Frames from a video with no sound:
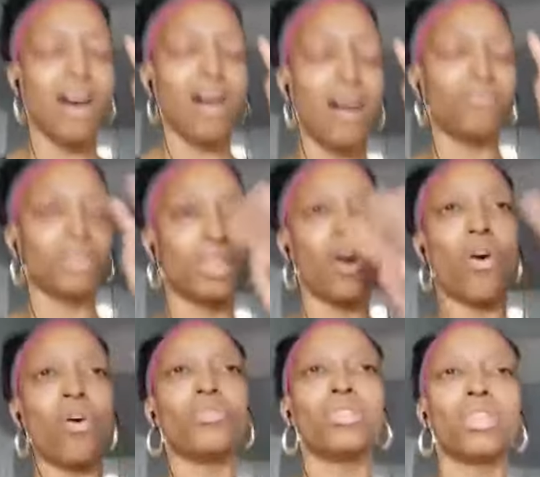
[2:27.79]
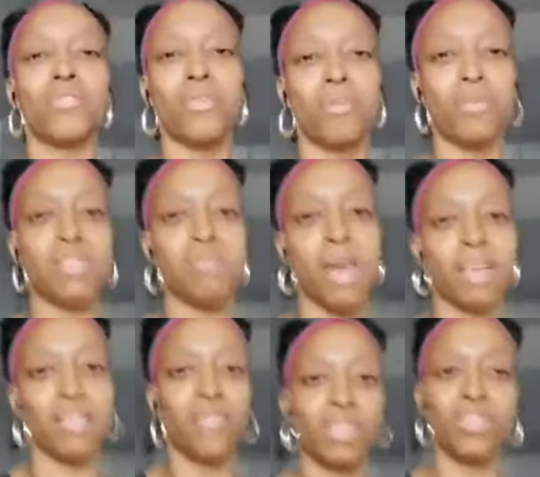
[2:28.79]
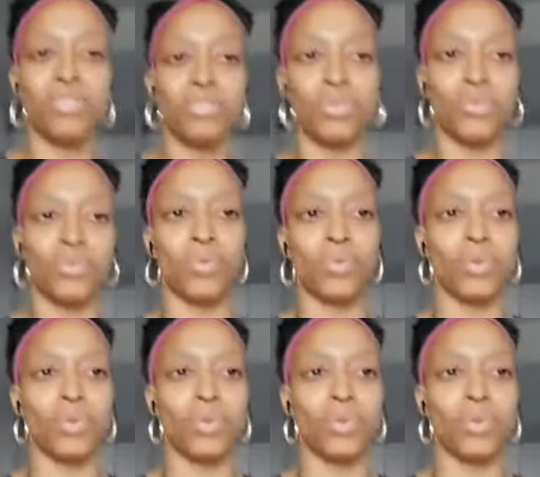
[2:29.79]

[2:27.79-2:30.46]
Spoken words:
with a whole different perspective than you do